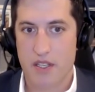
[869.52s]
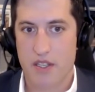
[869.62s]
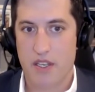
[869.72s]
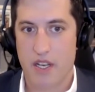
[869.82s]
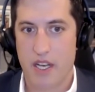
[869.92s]

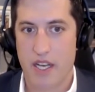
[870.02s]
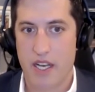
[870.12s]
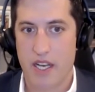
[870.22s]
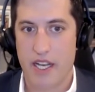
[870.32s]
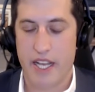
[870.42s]

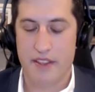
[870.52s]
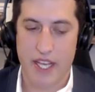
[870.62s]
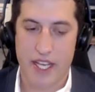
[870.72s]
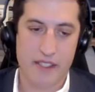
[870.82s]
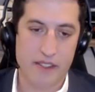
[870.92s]
And
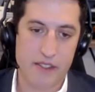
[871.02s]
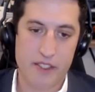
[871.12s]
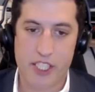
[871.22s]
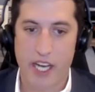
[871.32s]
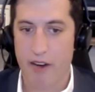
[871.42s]
then
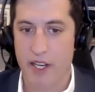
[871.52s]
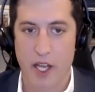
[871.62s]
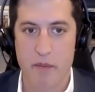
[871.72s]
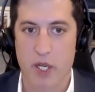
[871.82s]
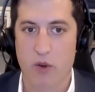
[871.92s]
sharing
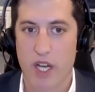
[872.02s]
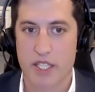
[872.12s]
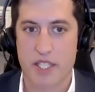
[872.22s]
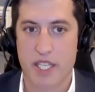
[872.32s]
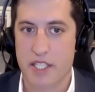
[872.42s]
them
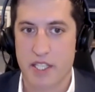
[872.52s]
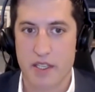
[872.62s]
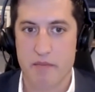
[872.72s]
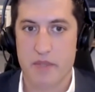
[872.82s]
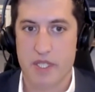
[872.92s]
across
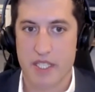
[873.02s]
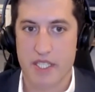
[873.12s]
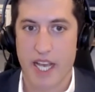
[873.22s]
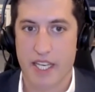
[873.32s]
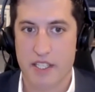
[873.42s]
systems is
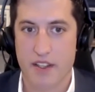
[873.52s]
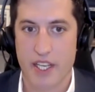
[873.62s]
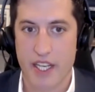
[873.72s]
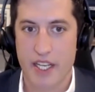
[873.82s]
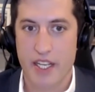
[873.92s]

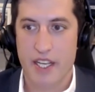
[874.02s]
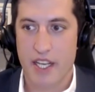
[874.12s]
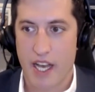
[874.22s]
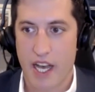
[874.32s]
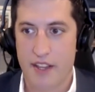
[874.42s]
actually
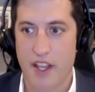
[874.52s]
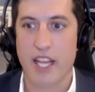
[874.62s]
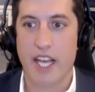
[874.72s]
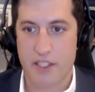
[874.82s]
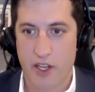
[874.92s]
the
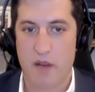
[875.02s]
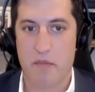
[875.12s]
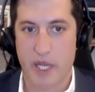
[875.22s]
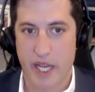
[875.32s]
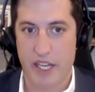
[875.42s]
less
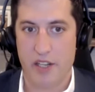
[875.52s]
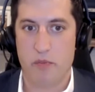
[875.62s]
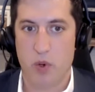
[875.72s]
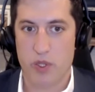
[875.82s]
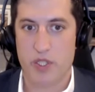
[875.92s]
complicated
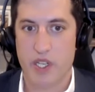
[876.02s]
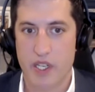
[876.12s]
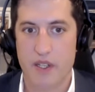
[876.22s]
portion.